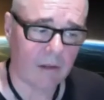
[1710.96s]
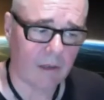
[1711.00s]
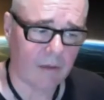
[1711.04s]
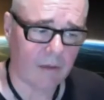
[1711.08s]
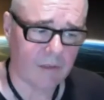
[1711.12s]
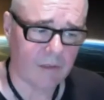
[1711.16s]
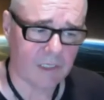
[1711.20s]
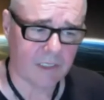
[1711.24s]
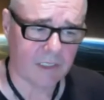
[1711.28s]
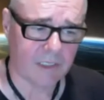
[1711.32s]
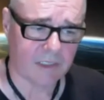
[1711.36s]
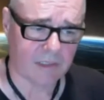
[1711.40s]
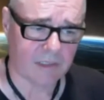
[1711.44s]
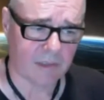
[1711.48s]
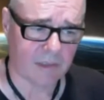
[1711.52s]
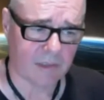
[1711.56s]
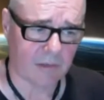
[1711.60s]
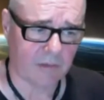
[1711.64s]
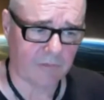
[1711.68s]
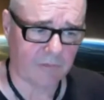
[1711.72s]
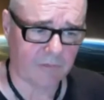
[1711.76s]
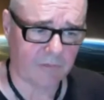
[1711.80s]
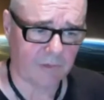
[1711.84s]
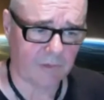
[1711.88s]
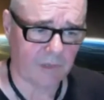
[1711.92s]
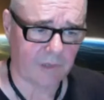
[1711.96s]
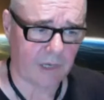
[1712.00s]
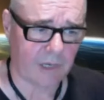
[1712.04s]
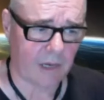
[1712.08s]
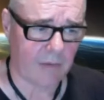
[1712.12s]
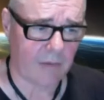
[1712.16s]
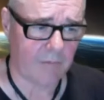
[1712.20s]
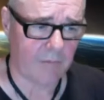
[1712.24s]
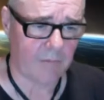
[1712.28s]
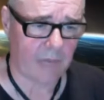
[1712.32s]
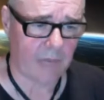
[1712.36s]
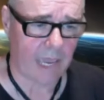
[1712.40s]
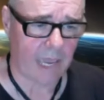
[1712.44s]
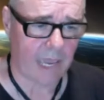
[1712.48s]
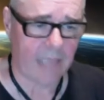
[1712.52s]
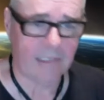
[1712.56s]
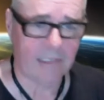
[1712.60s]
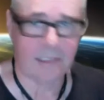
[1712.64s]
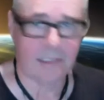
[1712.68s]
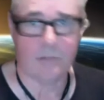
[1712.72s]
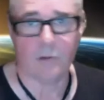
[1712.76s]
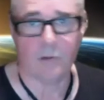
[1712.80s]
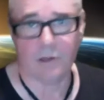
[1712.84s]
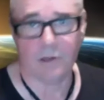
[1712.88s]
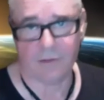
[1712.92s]
just sort of add
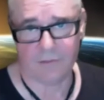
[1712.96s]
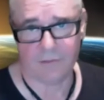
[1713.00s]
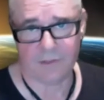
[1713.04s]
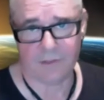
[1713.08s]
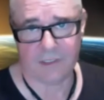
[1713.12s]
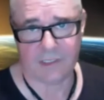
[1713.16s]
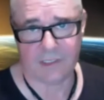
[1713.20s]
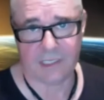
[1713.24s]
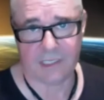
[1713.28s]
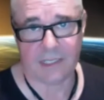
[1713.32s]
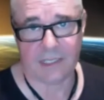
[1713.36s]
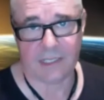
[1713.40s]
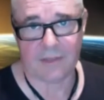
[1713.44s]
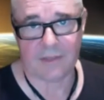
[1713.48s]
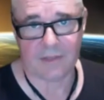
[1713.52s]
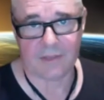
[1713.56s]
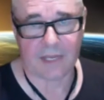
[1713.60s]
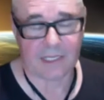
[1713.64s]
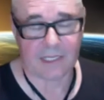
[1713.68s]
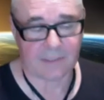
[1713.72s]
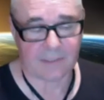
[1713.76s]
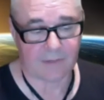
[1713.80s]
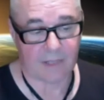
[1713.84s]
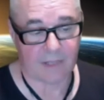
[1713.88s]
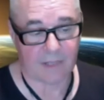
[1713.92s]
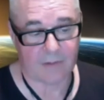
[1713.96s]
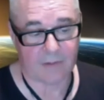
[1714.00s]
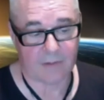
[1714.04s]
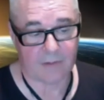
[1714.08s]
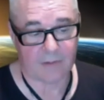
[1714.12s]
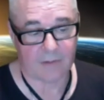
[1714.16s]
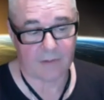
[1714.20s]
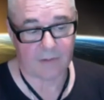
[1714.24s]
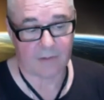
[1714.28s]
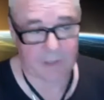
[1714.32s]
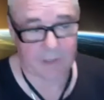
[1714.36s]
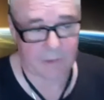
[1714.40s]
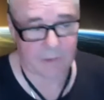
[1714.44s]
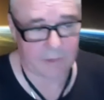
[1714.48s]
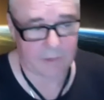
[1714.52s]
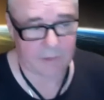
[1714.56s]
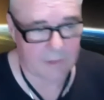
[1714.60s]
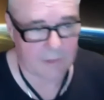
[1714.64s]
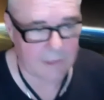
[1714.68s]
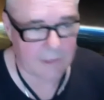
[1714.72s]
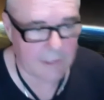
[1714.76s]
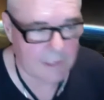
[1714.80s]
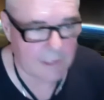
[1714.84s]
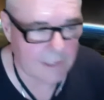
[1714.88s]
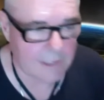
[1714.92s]
to what you just said. And thanks, that was a very good
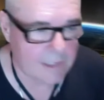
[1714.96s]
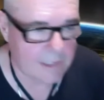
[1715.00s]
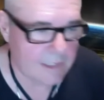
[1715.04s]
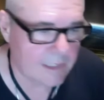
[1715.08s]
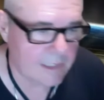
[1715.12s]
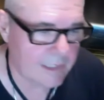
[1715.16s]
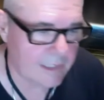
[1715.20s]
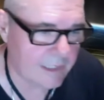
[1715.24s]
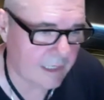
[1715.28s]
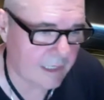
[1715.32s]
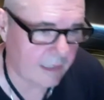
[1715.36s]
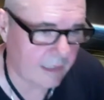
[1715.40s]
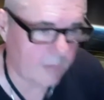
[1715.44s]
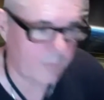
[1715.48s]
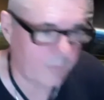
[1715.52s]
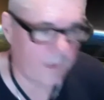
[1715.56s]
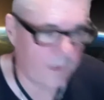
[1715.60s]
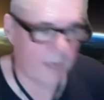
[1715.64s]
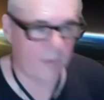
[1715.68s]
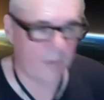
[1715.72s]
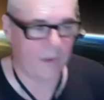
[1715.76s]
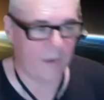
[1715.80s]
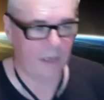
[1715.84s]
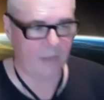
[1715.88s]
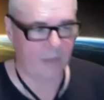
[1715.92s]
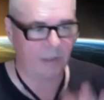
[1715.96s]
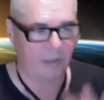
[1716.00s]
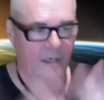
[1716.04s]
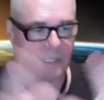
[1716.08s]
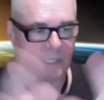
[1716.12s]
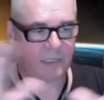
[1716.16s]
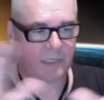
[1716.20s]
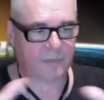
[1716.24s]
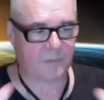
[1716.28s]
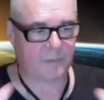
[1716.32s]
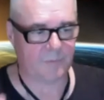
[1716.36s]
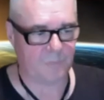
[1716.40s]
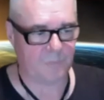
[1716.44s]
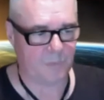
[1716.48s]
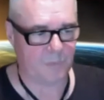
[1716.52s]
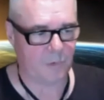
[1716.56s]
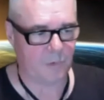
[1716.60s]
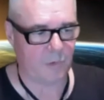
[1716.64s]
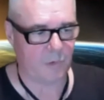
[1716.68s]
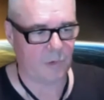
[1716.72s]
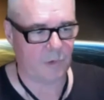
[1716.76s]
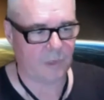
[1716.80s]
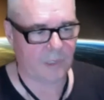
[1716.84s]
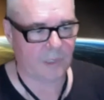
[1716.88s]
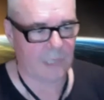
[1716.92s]
kind of a nice
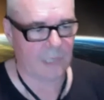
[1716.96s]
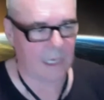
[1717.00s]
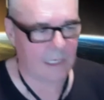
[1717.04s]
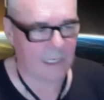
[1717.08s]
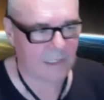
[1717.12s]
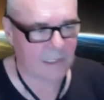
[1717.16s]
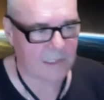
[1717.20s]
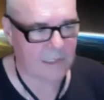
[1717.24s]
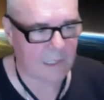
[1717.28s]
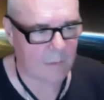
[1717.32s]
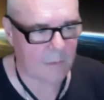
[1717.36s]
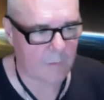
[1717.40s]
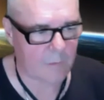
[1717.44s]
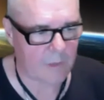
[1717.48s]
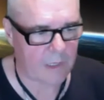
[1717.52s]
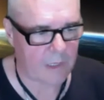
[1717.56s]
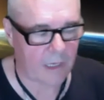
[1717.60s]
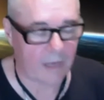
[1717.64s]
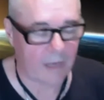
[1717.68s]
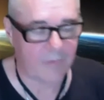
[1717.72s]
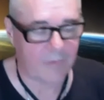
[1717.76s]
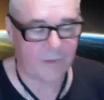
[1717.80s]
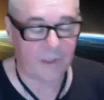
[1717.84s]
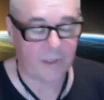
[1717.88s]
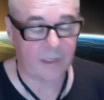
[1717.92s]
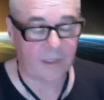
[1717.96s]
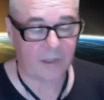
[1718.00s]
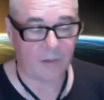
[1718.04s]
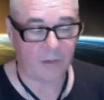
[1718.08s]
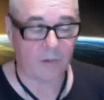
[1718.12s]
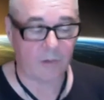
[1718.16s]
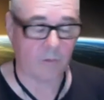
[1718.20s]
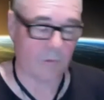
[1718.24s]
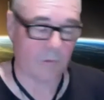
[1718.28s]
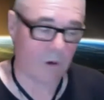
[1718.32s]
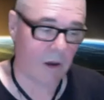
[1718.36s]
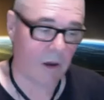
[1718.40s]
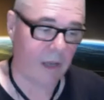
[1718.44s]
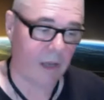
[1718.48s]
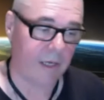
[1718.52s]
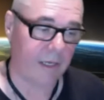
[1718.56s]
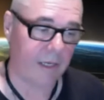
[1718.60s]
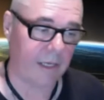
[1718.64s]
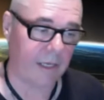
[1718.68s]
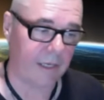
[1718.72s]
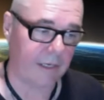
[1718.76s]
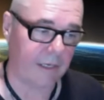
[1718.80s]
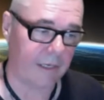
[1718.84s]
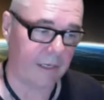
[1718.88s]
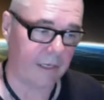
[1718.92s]
broad summary. I think you're right.
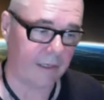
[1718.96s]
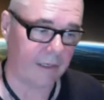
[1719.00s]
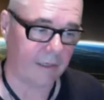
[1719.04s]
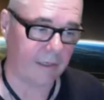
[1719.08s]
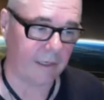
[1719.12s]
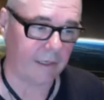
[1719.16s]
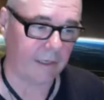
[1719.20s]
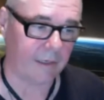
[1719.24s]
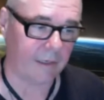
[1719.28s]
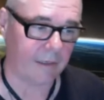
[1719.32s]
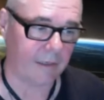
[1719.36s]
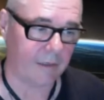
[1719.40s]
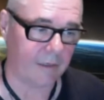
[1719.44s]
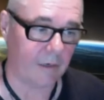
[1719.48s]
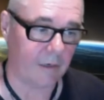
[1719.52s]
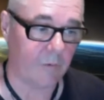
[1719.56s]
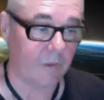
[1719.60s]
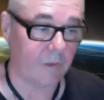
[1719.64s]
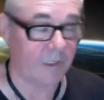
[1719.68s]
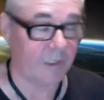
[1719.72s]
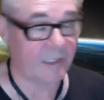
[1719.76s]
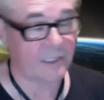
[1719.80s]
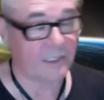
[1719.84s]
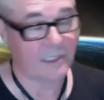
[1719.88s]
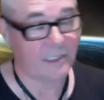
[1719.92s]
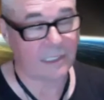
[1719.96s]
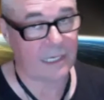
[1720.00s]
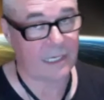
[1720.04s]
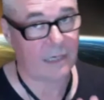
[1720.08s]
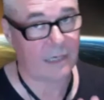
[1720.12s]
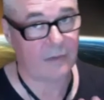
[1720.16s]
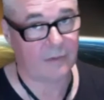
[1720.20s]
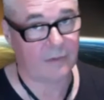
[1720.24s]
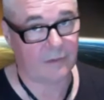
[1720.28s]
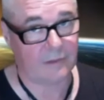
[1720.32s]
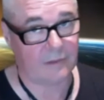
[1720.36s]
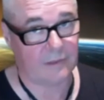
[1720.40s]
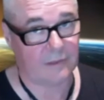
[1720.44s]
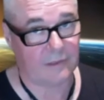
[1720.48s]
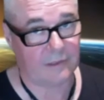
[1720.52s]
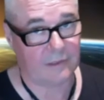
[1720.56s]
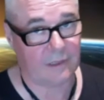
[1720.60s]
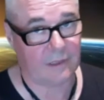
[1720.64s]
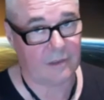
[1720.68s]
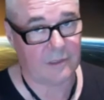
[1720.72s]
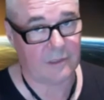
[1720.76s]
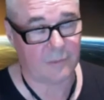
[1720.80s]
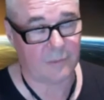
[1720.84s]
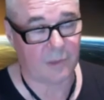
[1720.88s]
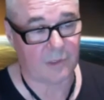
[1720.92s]
And I don't want to discount
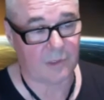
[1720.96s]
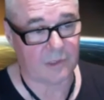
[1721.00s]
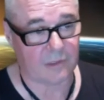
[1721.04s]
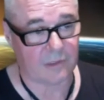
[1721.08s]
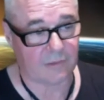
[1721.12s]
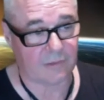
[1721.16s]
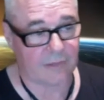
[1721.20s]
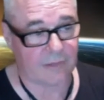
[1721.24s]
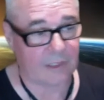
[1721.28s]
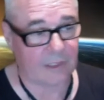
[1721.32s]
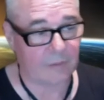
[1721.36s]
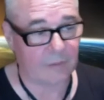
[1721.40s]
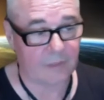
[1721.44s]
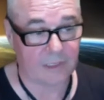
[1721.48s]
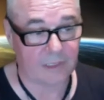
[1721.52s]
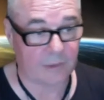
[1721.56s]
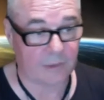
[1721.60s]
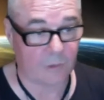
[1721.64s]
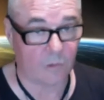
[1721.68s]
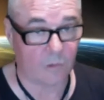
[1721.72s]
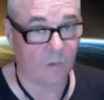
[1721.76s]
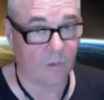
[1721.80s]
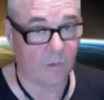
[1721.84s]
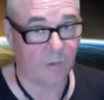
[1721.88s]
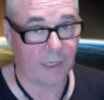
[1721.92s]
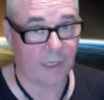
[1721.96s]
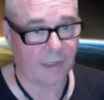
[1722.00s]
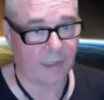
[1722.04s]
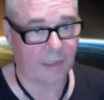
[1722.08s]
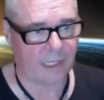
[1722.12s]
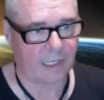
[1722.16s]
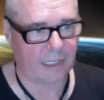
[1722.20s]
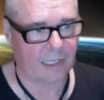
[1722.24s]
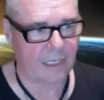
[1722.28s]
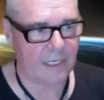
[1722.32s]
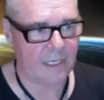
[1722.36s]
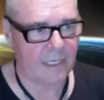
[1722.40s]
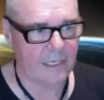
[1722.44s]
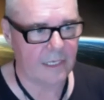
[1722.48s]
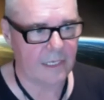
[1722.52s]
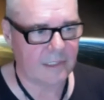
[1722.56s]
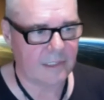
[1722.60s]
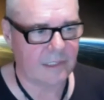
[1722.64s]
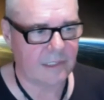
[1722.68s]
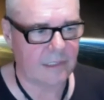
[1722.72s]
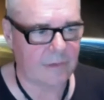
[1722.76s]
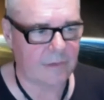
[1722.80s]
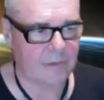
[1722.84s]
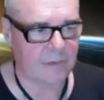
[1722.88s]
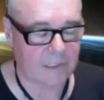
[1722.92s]
those positive elements at all about that
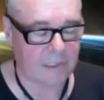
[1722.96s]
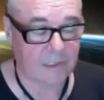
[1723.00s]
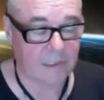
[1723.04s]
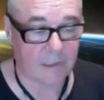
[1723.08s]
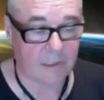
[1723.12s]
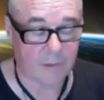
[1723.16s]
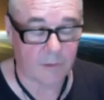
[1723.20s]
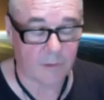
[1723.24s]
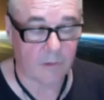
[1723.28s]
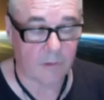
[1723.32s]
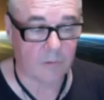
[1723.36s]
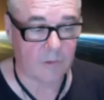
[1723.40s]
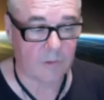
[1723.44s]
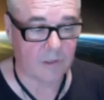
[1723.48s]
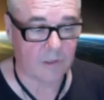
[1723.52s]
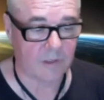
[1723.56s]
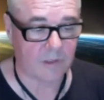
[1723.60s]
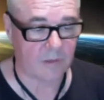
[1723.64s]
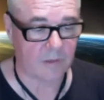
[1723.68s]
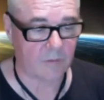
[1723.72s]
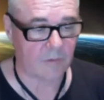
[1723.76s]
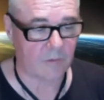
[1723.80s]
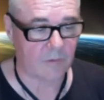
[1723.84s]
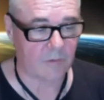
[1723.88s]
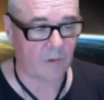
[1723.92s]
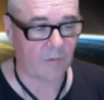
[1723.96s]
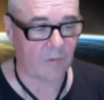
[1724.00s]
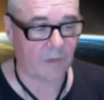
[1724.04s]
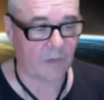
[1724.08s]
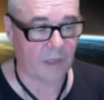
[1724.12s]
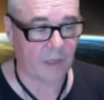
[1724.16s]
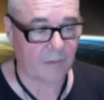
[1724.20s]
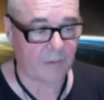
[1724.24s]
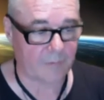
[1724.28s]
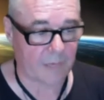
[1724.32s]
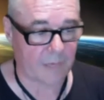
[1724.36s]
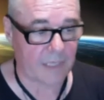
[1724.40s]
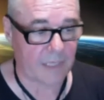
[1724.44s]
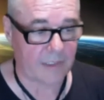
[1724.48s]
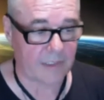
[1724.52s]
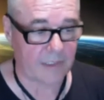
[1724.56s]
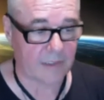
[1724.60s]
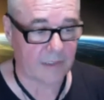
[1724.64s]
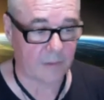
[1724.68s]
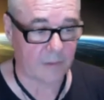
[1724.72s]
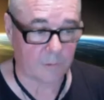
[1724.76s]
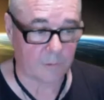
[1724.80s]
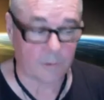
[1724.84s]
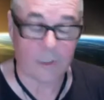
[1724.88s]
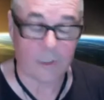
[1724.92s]
series, because I thought it was, on that basis,
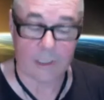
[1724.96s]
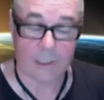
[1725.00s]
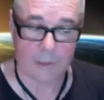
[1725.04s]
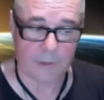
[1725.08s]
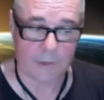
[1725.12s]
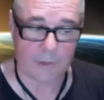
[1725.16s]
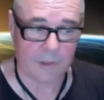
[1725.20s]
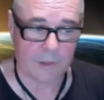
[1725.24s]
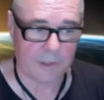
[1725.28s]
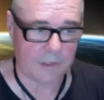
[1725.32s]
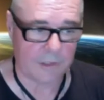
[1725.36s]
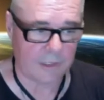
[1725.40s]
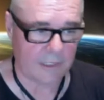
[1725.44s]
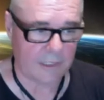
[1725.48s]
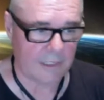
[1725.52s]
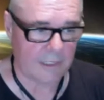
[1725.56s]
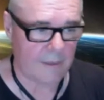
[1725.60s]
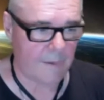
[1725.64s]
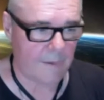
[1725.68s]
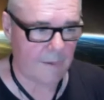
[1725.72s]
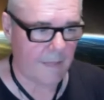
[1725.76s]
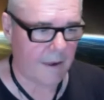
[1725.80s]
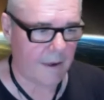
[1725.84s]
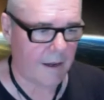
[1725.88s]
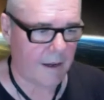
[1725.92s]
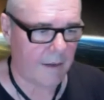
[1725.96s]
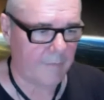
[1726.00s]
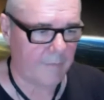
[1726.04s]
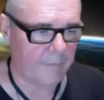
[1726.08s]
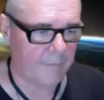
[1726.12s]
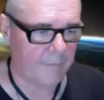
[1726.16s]
was really good. I